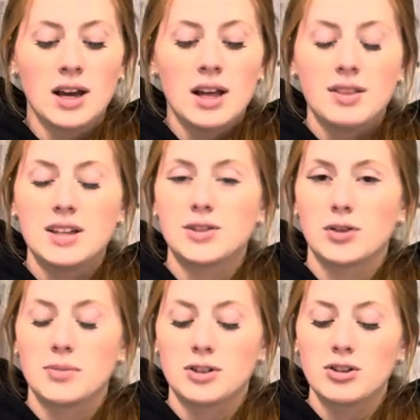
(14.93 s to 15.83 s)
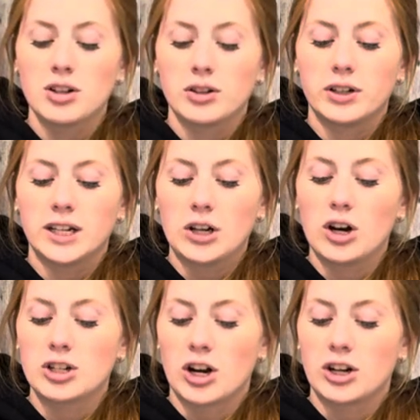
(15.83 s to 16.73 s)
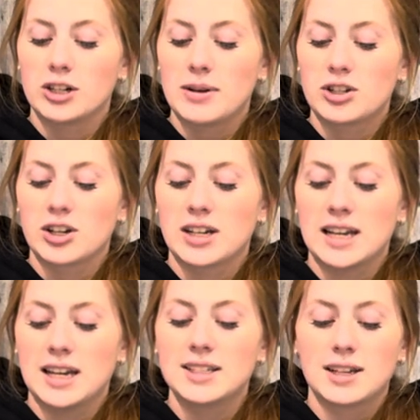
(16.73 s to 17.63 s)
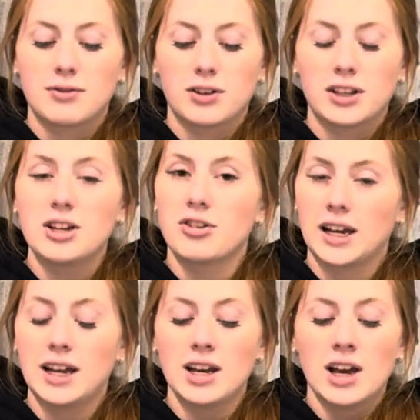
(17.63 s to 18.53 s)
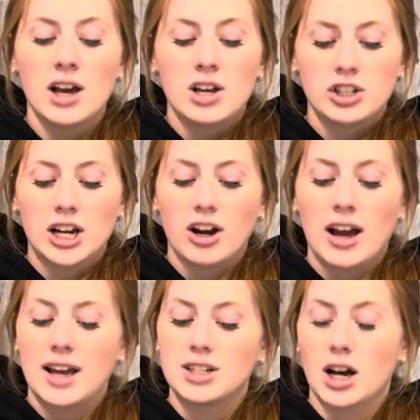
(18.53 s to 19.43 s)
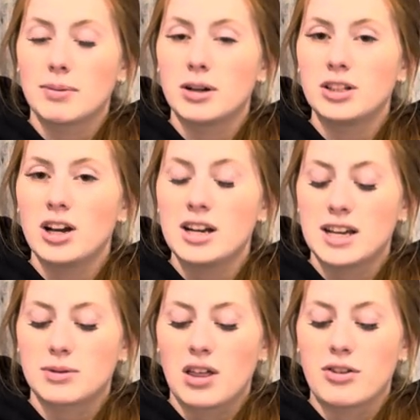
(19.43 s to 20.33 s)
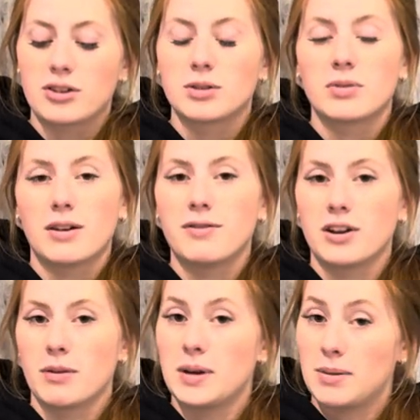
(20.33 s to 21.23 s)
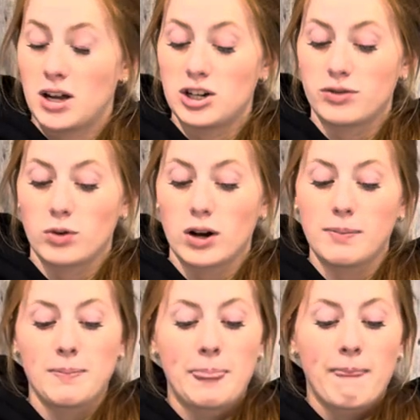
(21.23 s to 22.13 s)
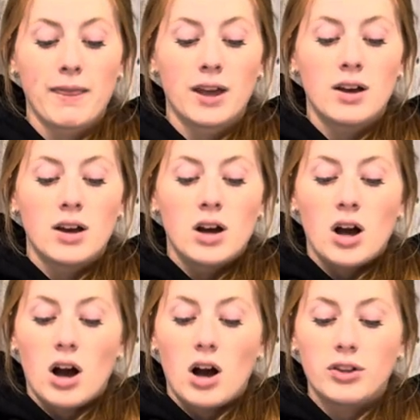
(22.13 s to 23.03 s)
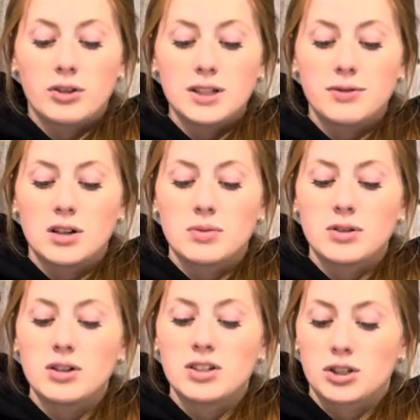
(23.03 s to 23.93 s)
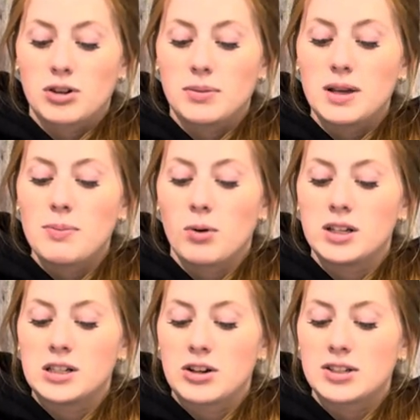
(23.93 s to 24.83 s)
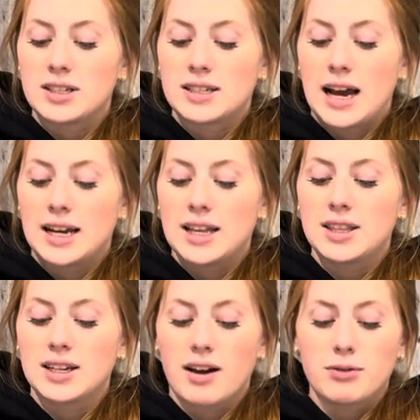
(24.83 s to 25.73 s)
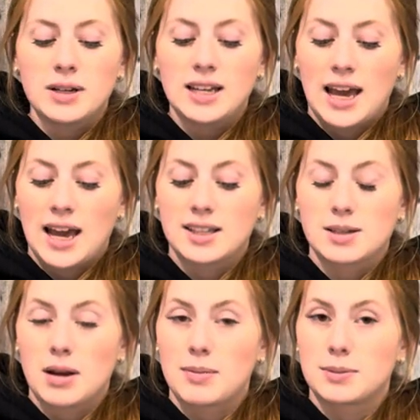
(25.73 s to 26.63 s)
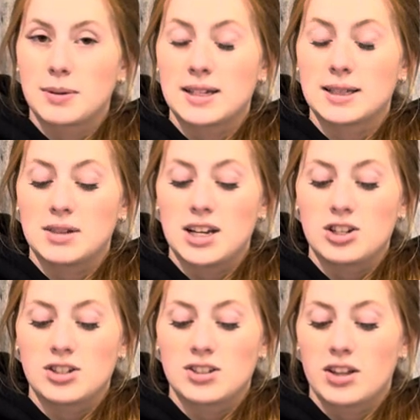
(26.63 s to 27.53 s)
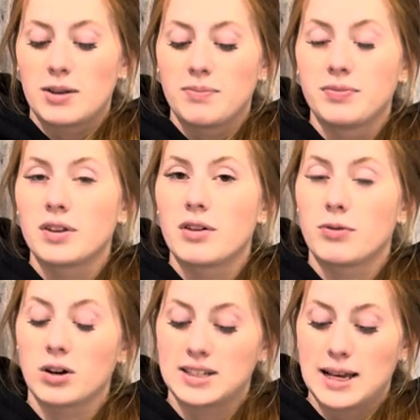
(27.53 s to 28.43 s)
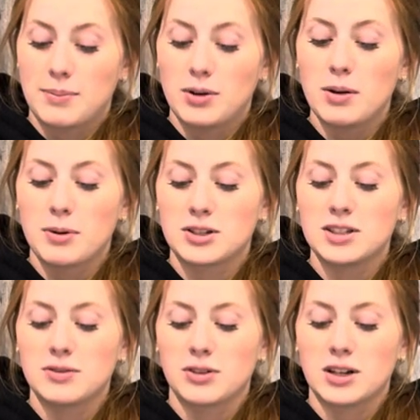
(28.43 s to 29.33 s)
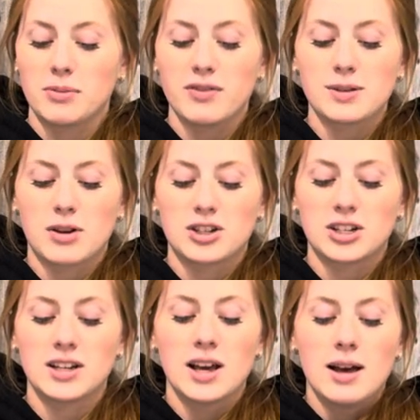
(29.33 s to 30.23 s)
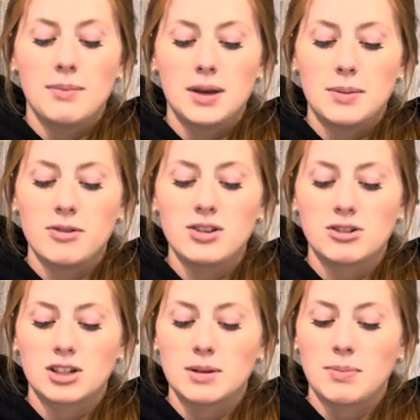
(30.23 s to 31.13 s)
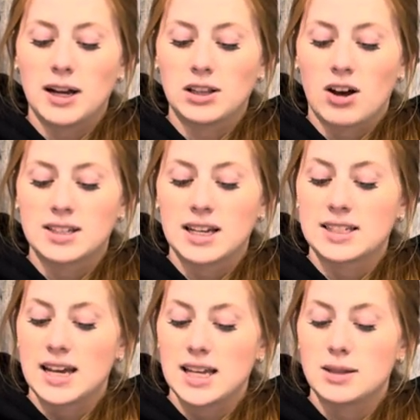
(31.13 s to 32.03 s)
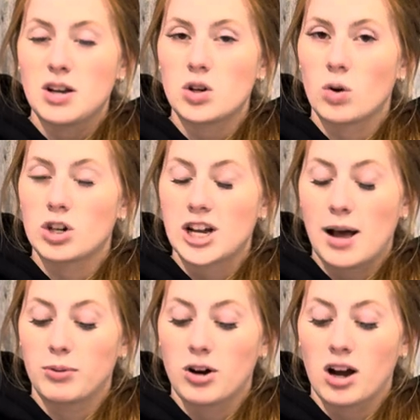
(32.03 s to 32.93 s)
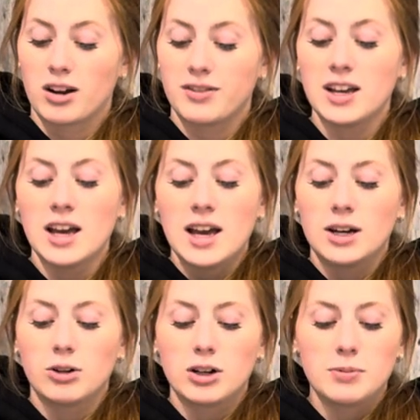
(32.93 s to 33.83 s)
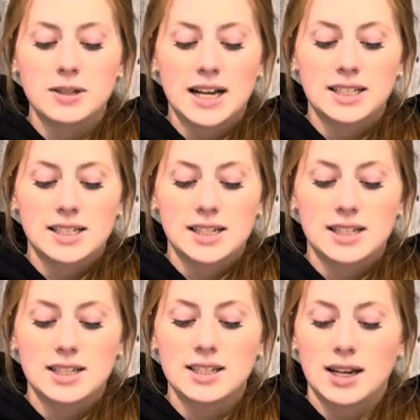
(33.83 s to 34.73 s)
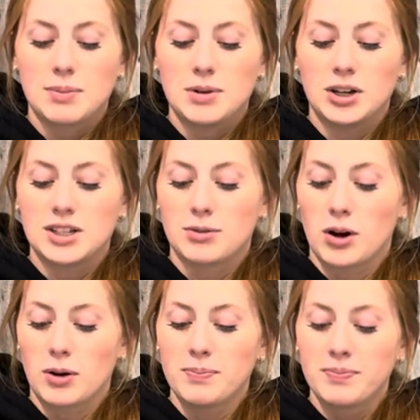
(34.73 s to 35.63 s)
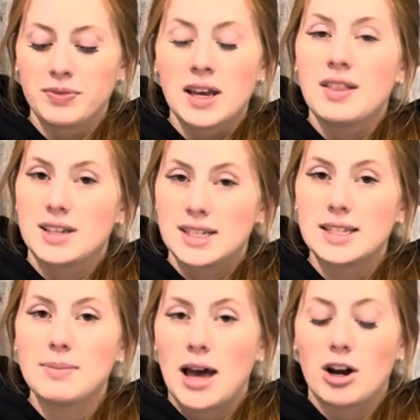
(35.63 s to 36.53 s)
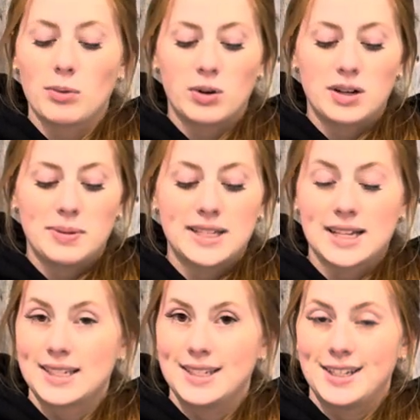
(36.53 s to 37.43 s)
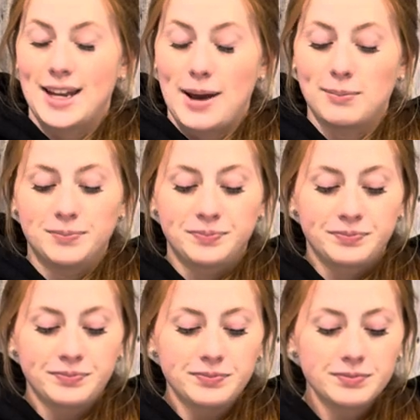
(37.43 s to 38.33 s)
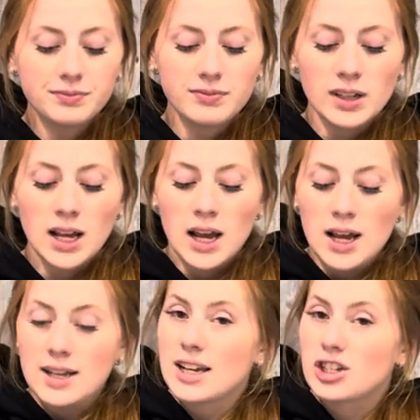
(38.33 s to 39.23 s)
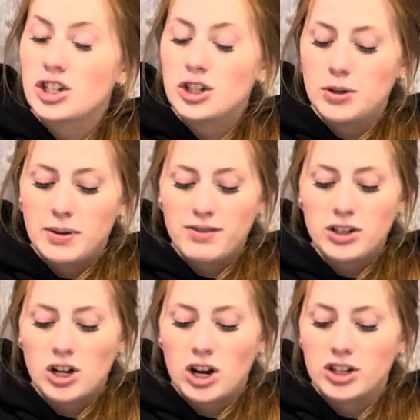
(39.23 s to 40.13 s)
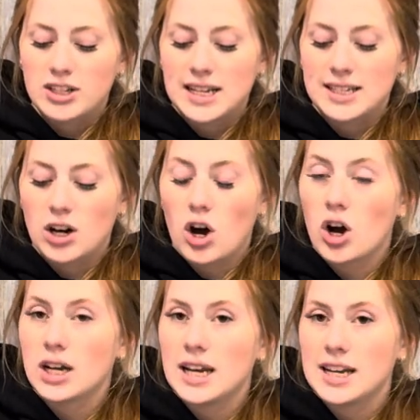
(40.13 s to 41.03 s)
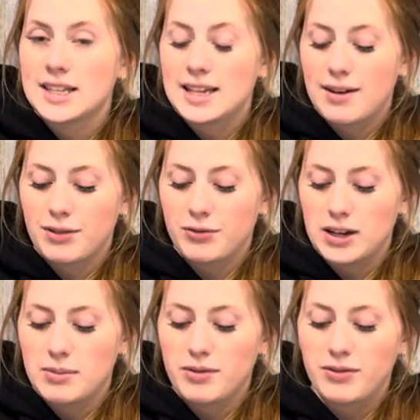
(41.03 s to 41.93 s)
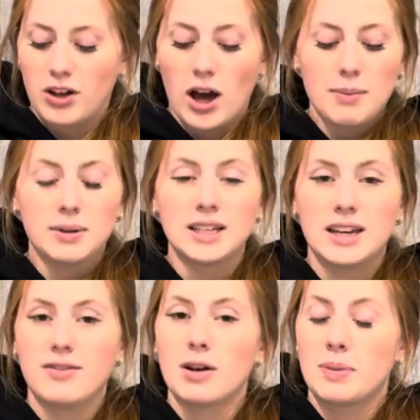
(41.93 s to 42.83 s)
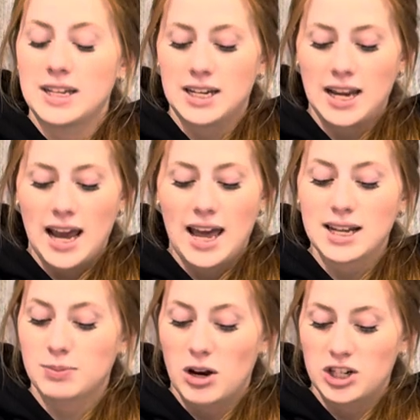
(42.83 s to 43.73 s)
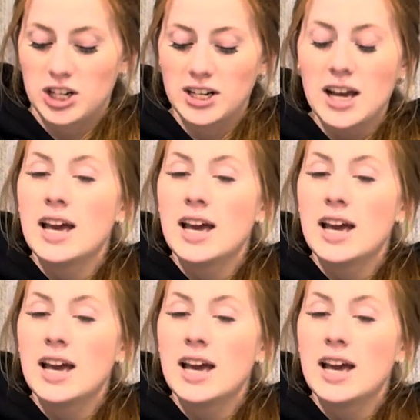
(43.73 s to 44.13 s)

These freedoms are included in our Charter to make sure Canadians can freely create, share, and talk about their ideas with others without fear of being punished for it. Although these freedoms are extremely important in our society, the government can sometimes place limitations on them. For example, a person's freedom of expression may be restricted by laws against hate speech or child pornography in order to protect citizens and communities from harm. This is the matter I'm going to be discussing today. Section 2B of the Charter states that all Canadians have the freedom of thought, belief, opinion, and expression,